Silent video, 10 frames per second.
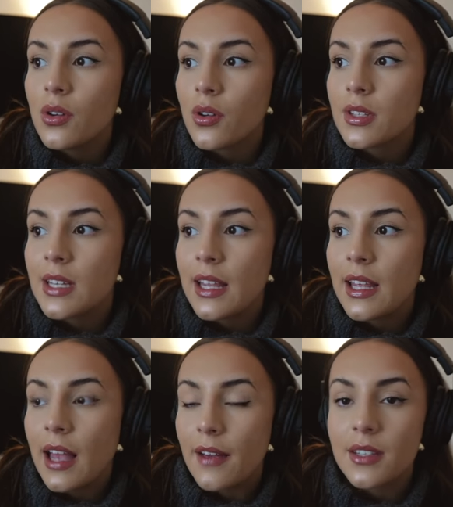your
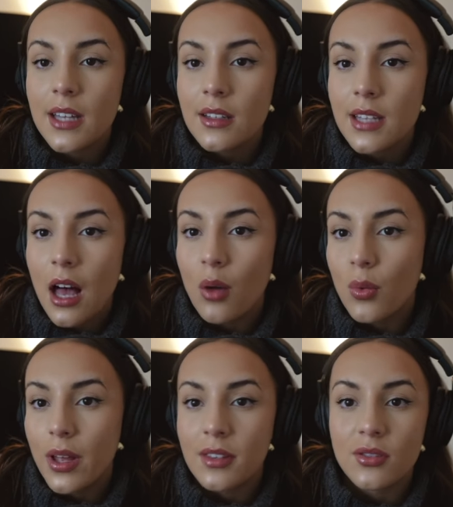daily lifestyle to help
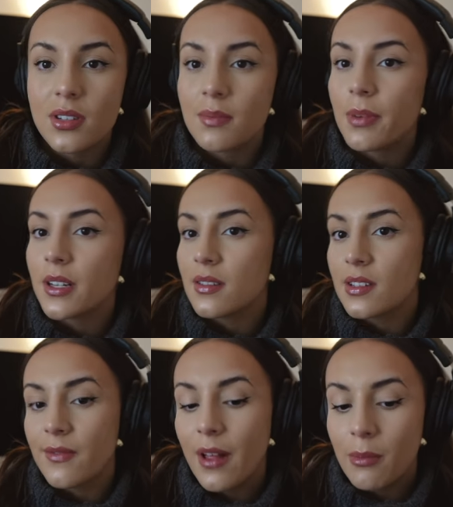with just
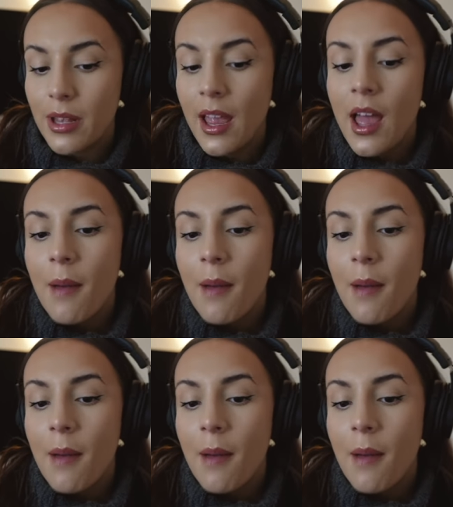personal development.